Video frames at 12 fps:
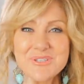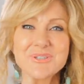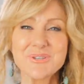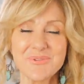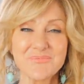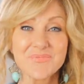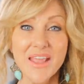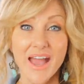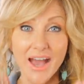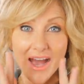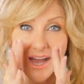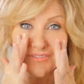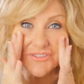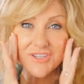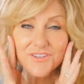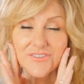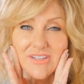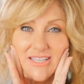two, after
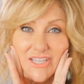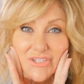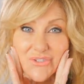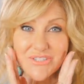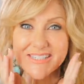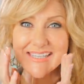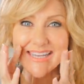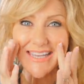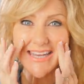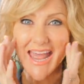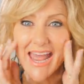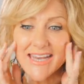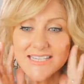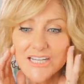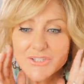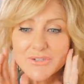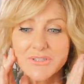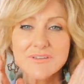you've cleaned your skin and
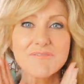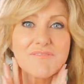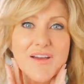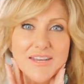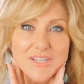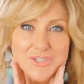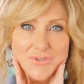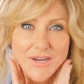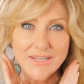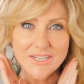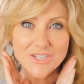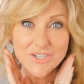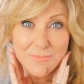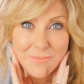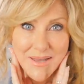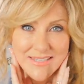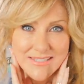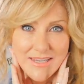done your lymphatic drainage
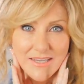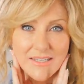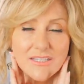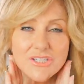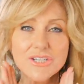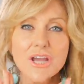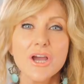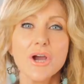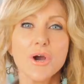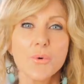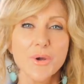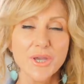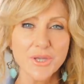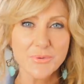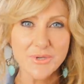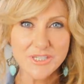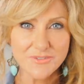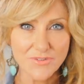massage, we're going to
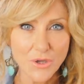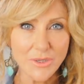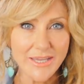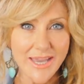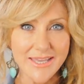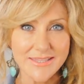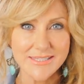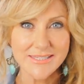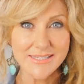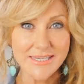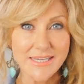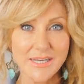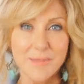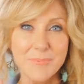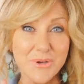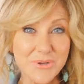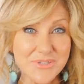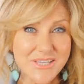exfoliate the skin
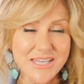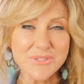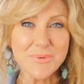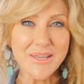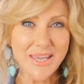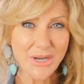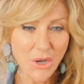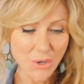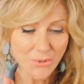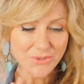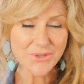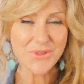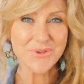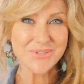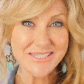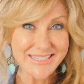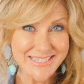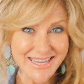because as we get older, those
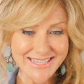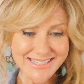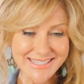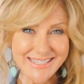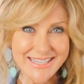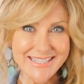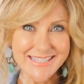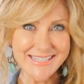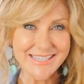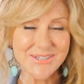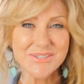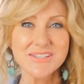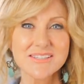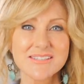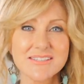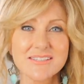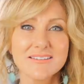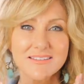dead skin cells
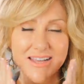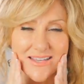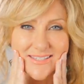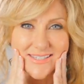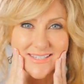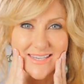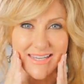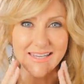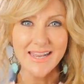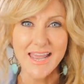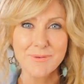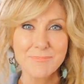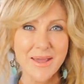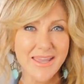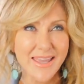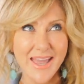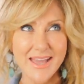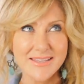sit on our skin and
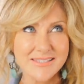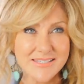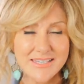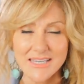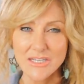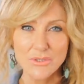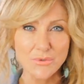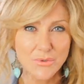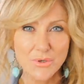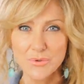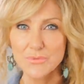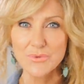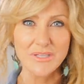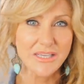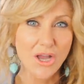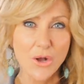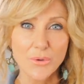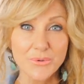make our skin look
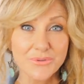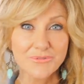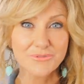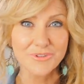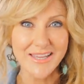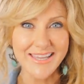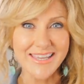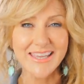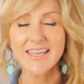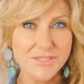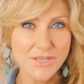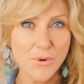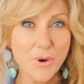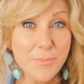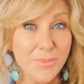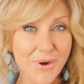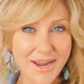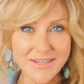really old and flaky. So a
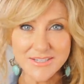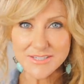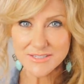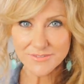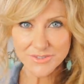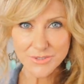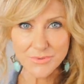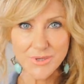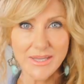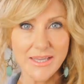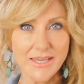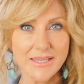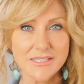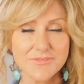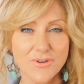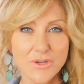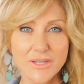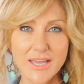practice of doing
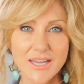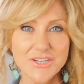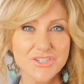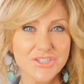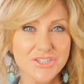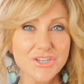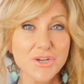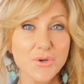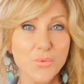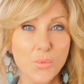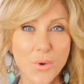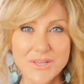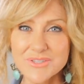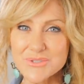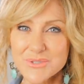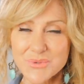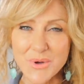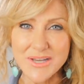exfoliation once
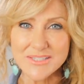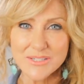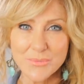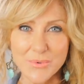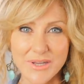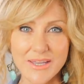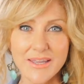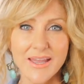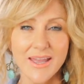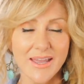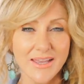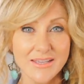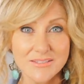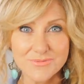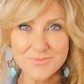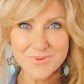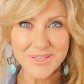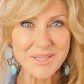or twice a week is
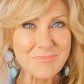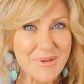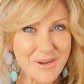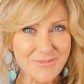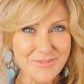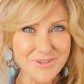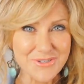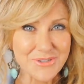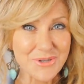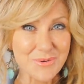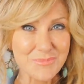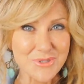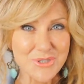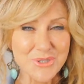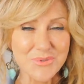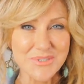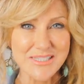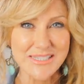really beneficial on
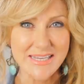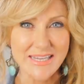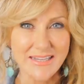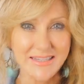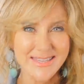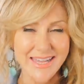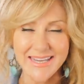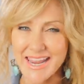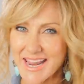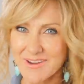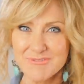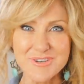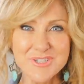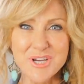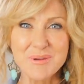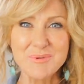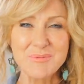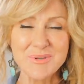mature skin. And every
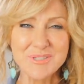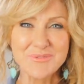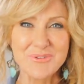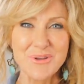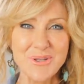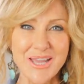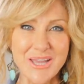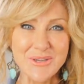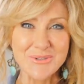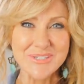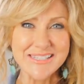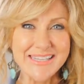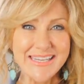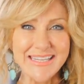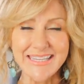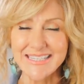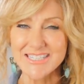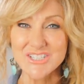time you exfoliate your skin
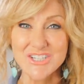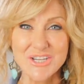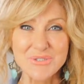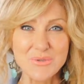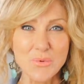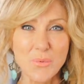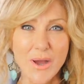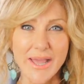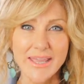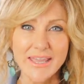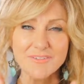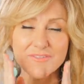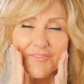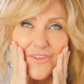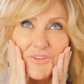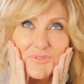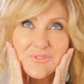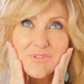in a gentle way, it
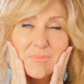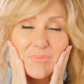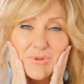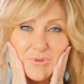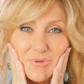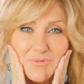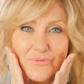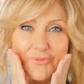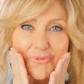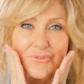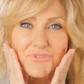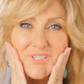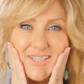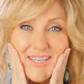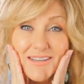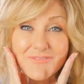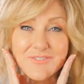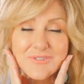feels beautiful. Your
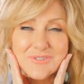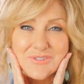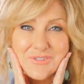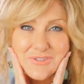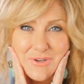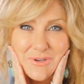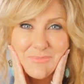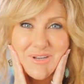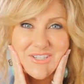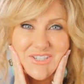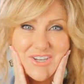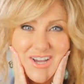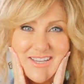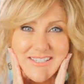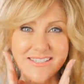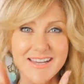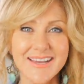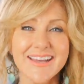skin feels so much
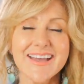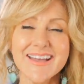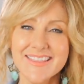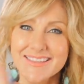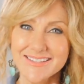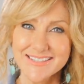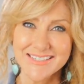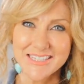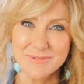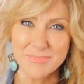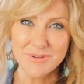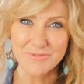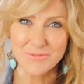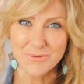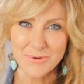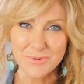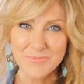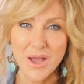nicer than it did
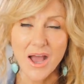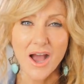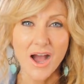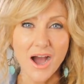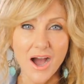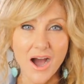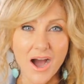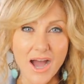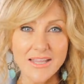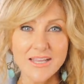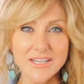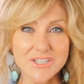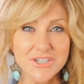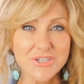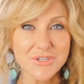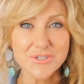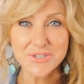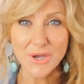before. I like to
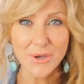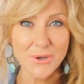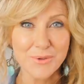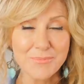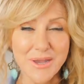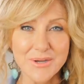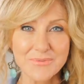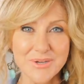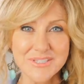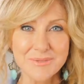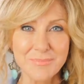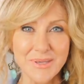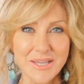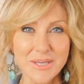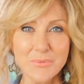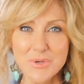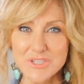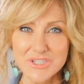use a homemade
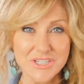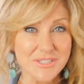recipe, which